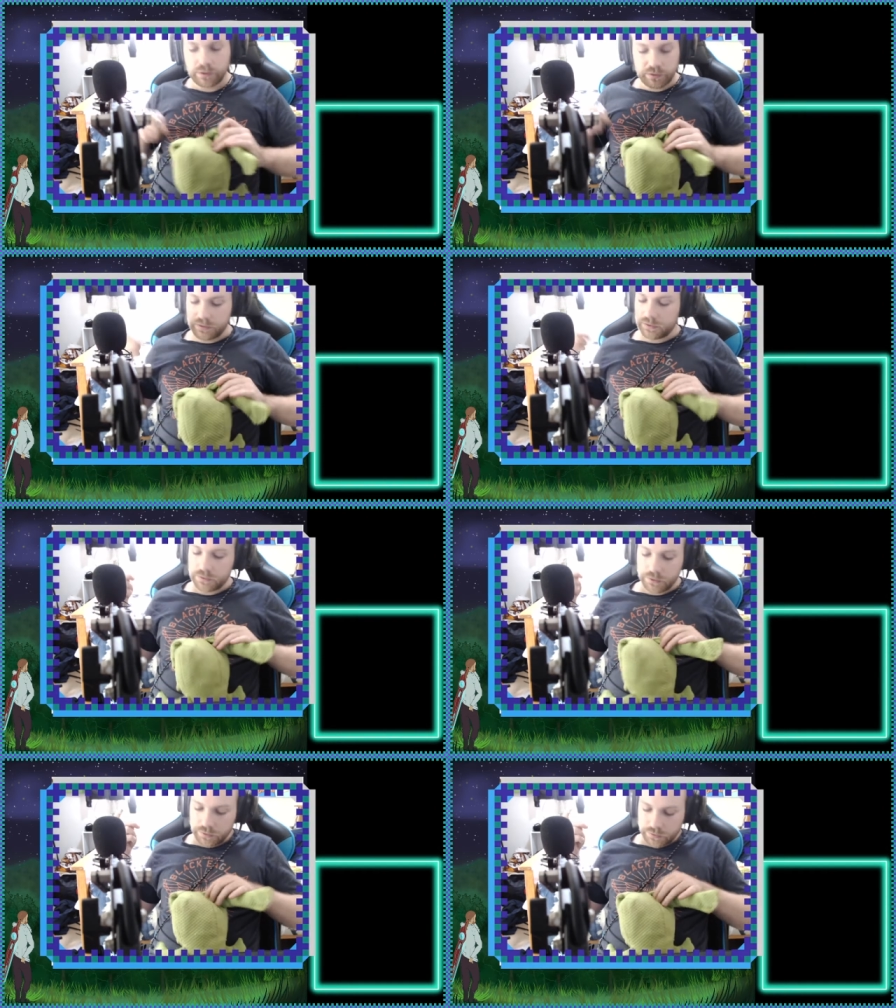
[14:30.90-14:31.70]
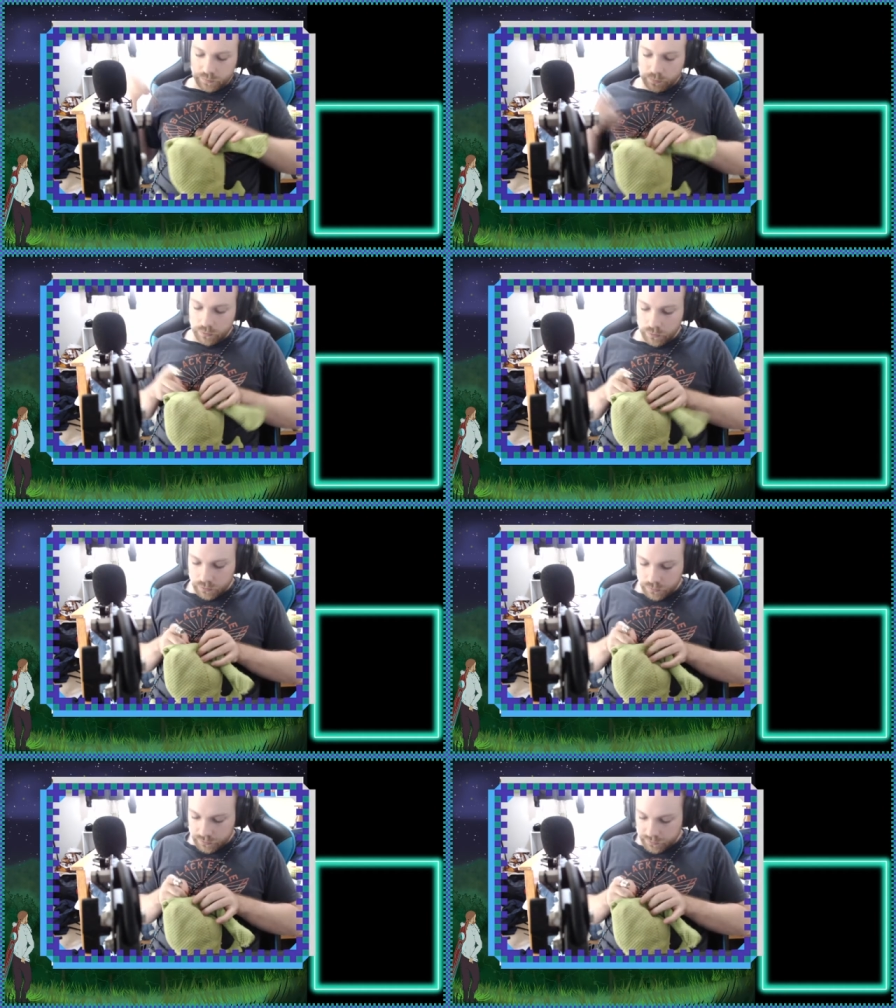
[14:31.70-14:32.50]
because this is only a small
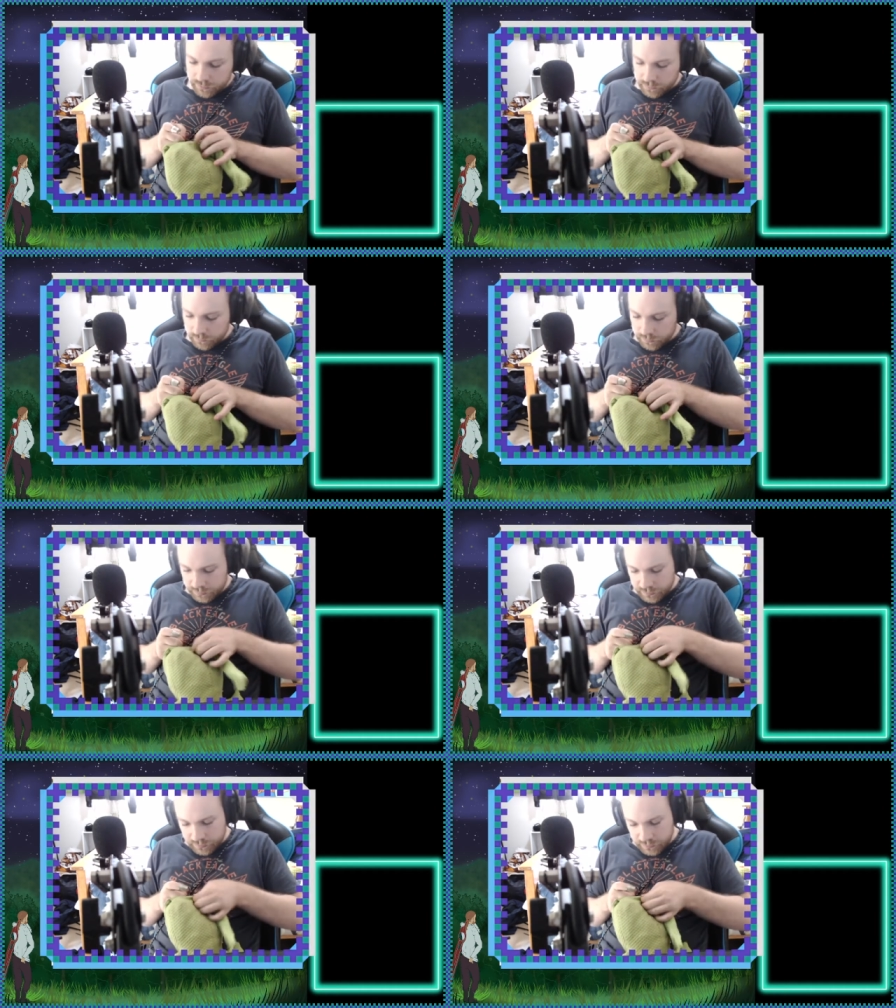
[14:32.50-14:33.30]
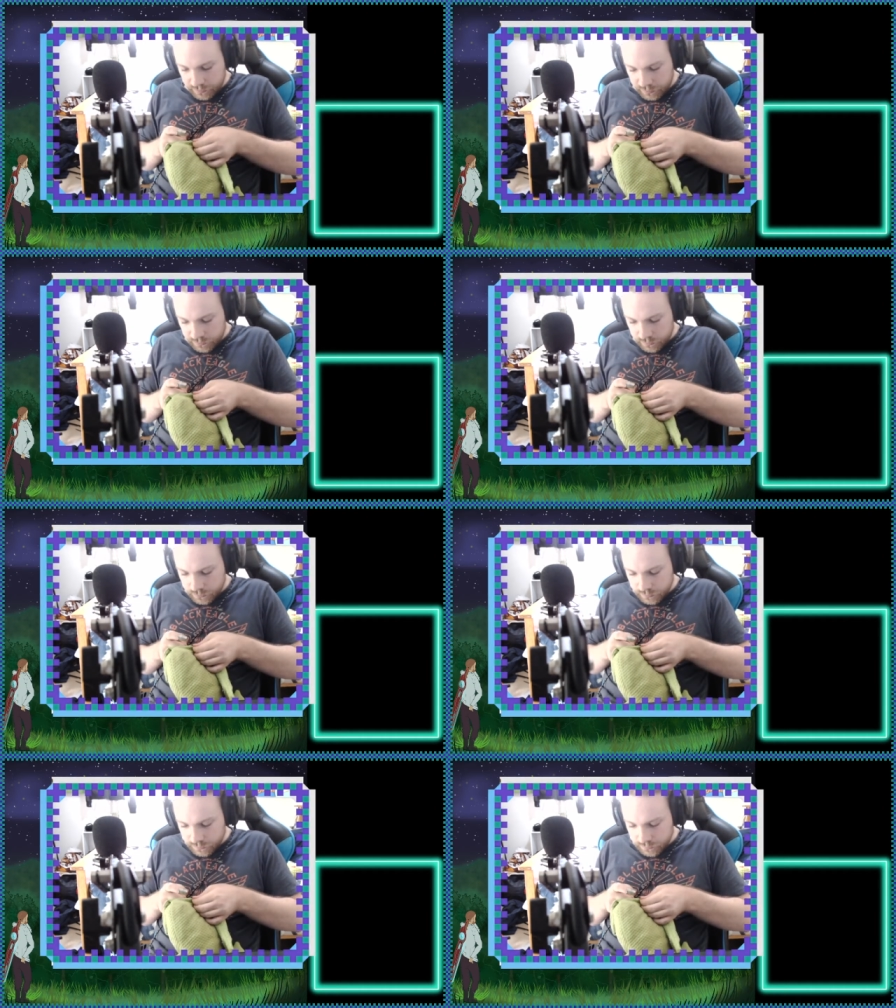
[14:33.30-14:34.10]
hole. This is the easy
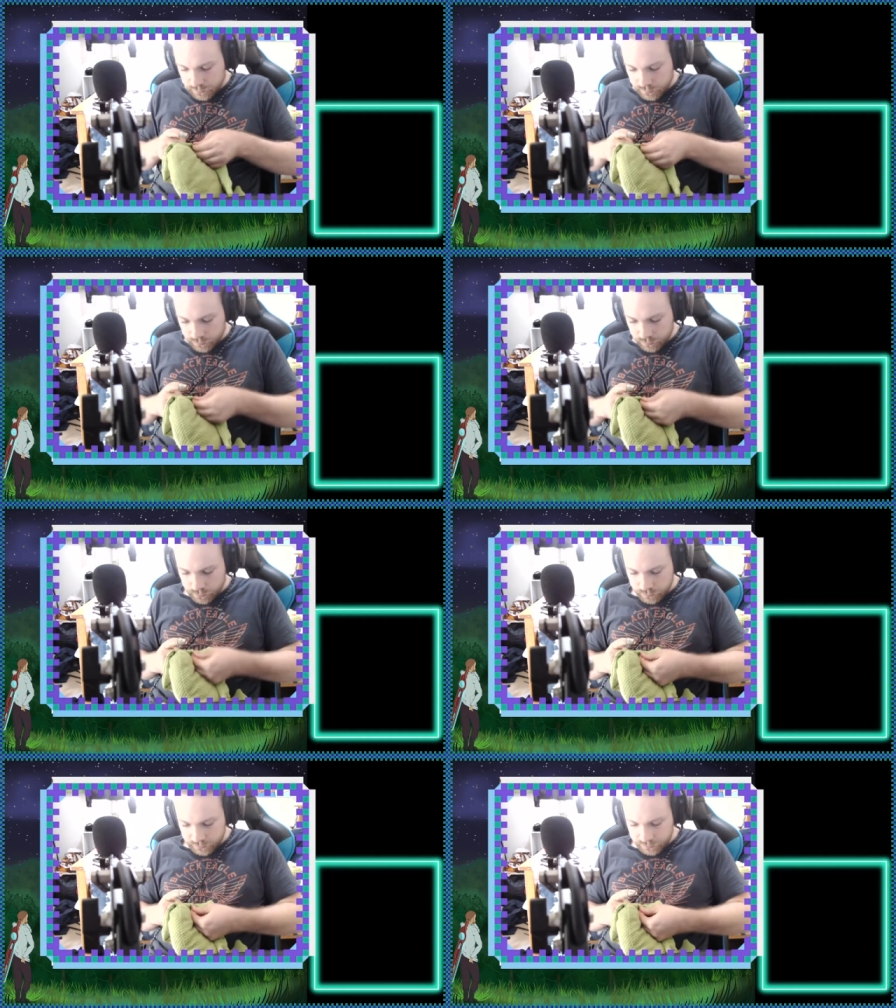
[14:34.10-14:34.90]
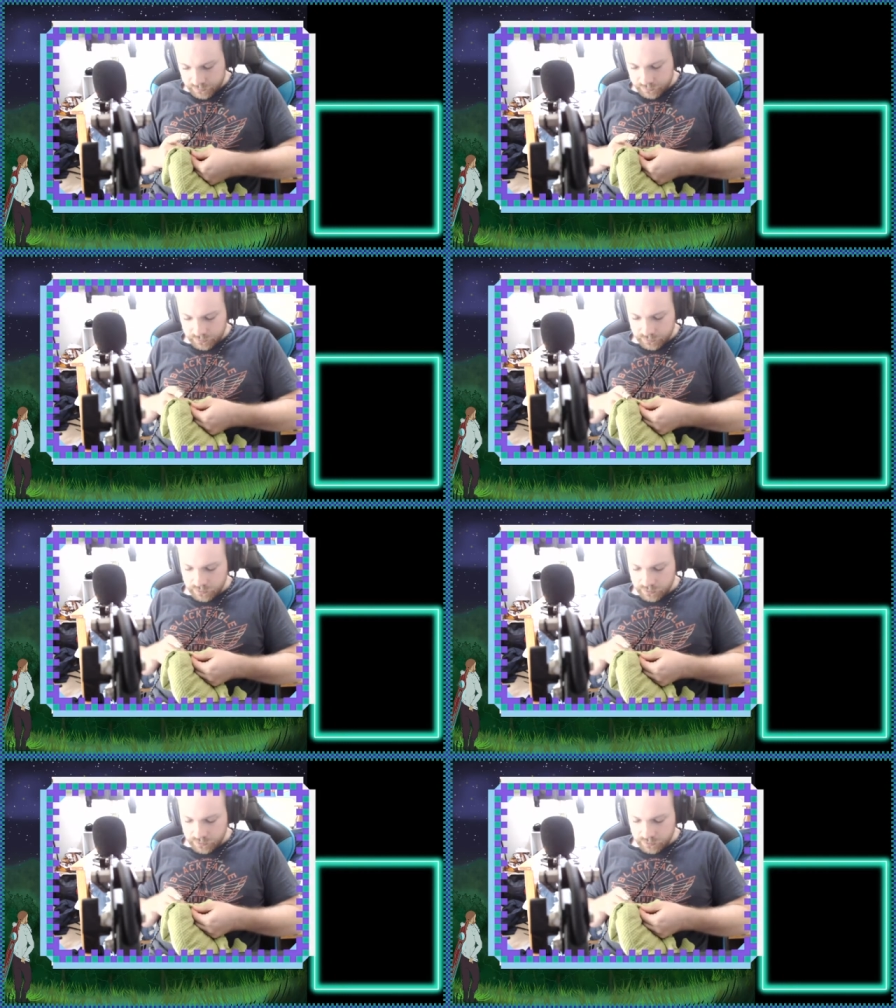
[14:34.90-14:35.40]
one. This is the small one that's stuck.